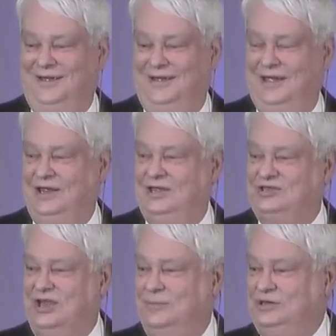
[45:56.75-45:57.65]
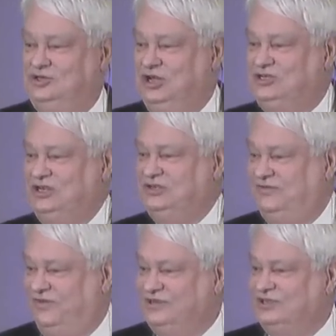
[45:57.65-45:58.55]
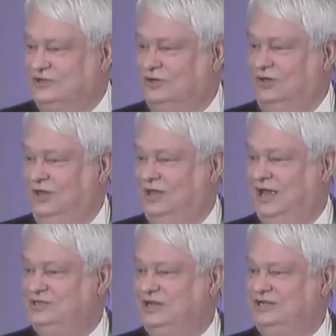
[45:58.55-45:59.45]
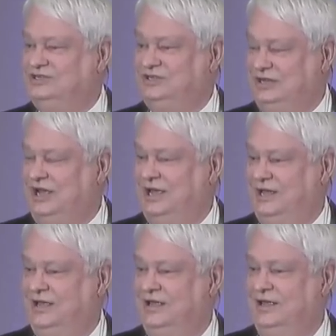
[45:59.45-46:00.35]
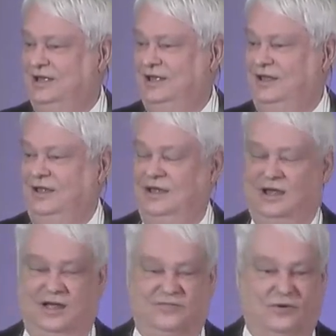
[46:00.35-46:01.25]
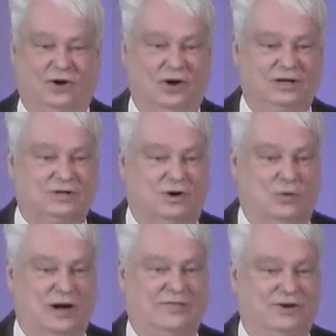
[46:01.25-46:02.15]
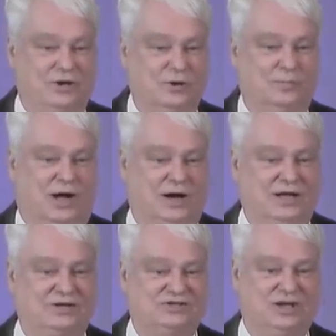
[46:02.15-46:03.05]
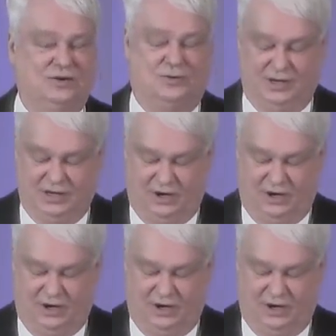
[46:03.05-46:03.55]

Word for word: It's going to be just as physical as it is today uh, for all eternity. We're going to have a new body, et cetera, and